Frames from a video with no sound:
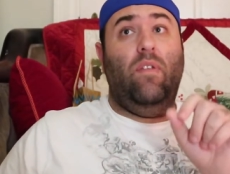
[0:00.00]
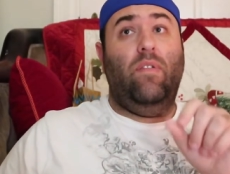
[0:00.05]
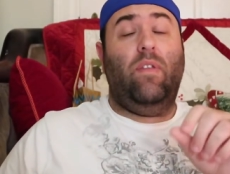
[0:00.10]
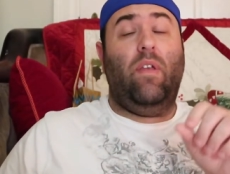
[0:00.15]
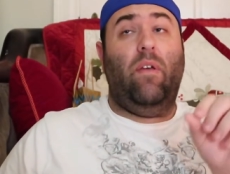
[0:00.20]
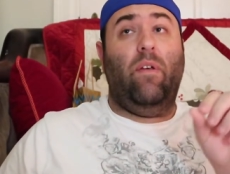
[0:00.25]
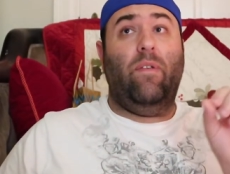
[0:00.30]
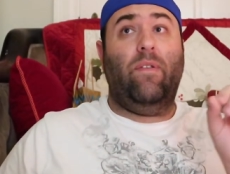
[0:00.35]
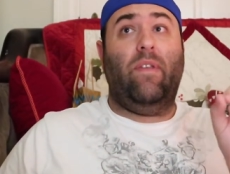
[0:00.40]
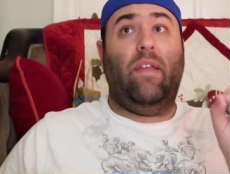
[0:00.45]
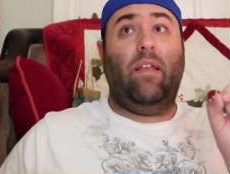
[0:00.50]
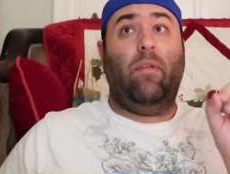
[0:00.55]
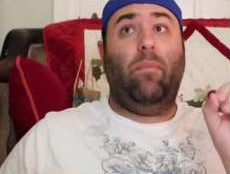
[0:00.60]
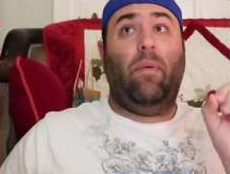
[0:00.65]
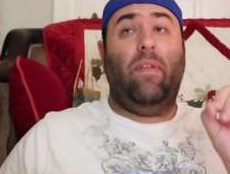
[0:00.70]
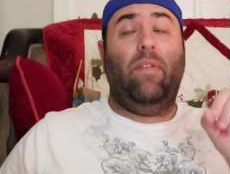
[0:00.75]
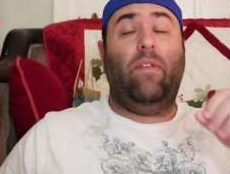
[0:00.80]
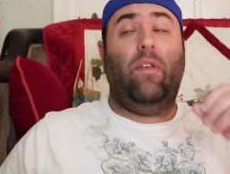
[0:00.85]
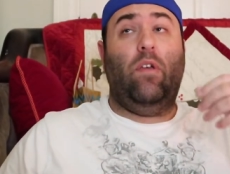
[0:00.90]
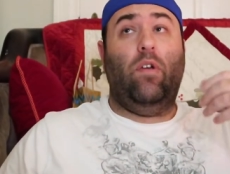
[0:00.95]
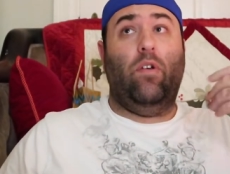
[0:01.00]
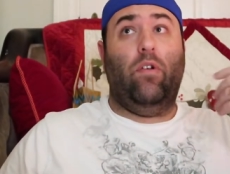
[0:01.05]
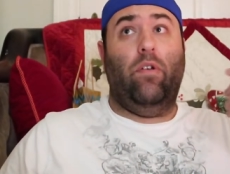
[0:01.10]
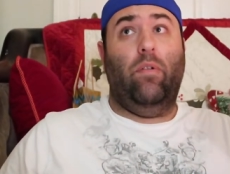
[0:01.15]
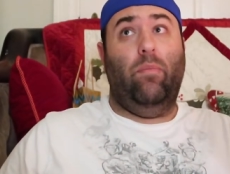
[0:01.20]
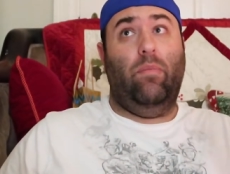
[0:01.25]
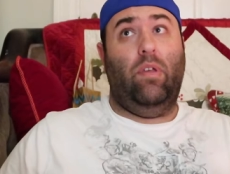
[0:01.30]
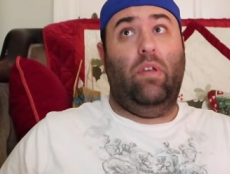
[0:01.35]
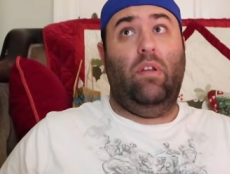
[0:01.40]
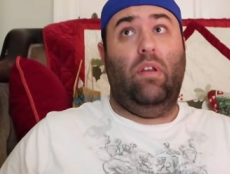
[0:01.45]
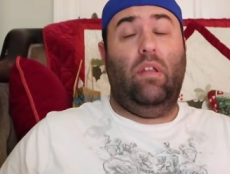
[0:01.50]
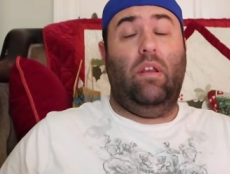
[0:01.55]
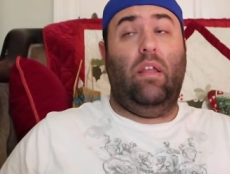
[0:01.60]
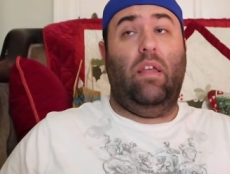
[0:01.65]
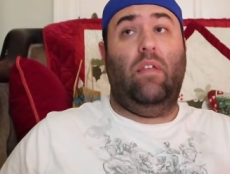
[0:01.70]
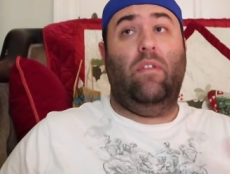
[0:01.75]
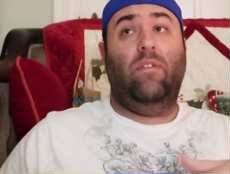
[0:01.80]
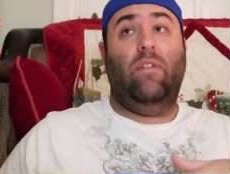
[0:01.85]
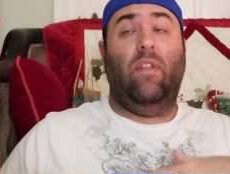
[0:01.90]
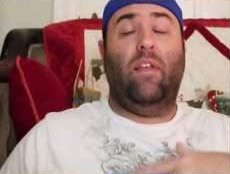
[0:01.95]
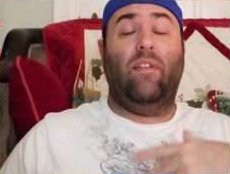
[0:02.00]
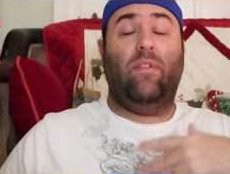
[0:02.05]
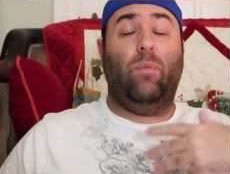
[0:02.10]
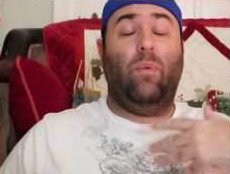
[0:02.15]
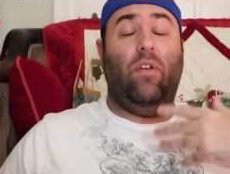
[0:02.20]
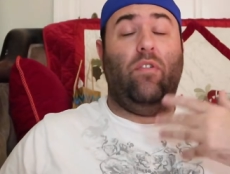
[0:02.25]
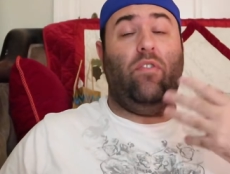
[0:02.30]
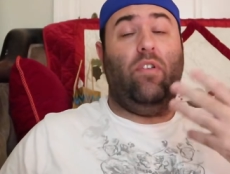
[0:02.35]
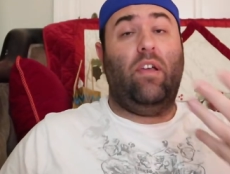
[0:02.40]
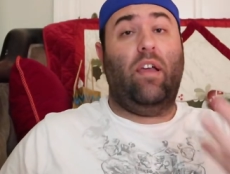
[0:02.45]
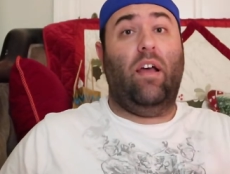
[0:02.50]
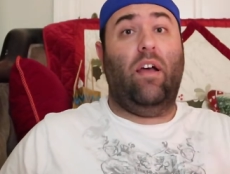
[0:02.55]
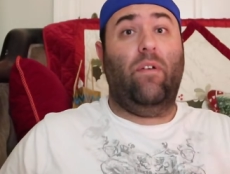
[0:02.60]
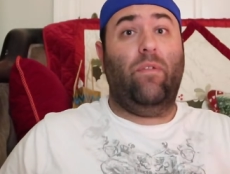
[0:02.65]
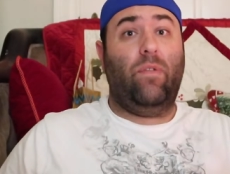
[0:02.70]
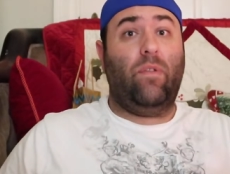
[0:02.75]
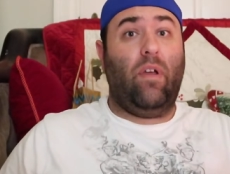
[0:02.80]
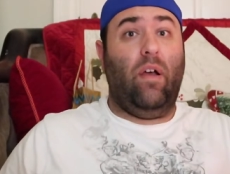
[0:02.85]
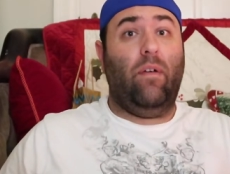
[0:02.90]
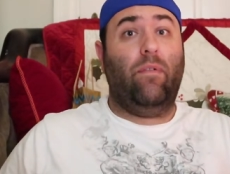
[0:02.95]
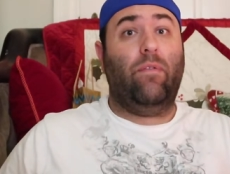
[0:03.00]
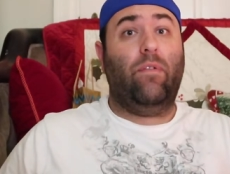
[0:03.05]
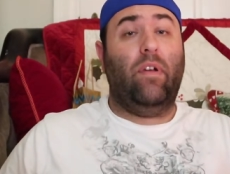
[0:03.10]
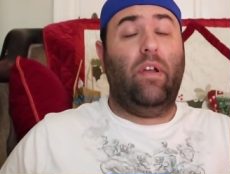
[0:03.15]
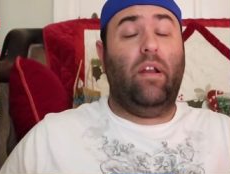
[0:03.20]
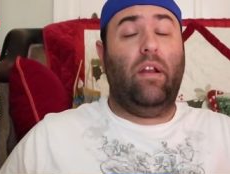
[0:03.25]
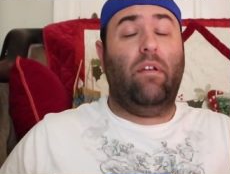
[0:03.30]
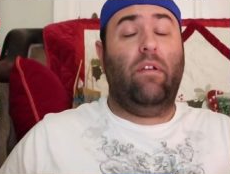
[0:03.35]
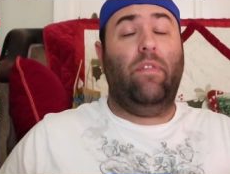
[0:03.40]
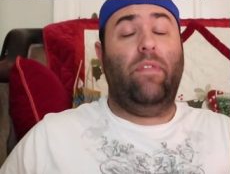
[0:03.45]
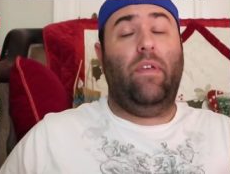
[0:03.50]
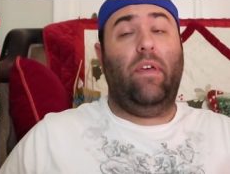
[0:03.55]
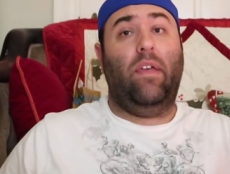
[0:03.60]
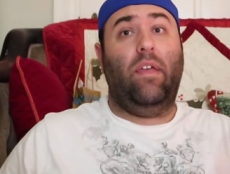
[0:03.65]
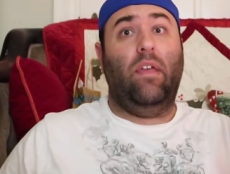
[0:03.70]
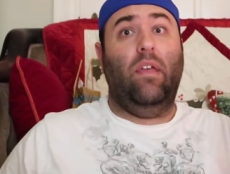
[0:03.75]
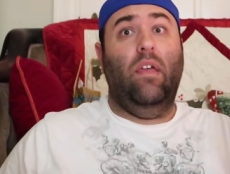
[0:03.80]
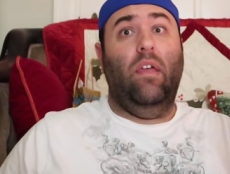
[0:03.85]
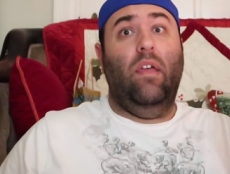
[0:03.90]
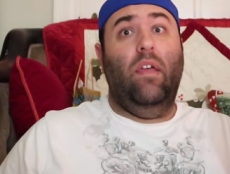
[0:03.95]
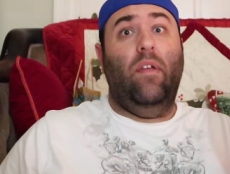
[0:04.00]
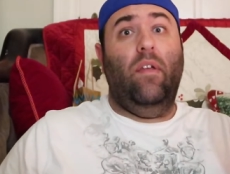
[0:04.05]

So it was like basically her immunity, and so that's why she got off scot-free and everything.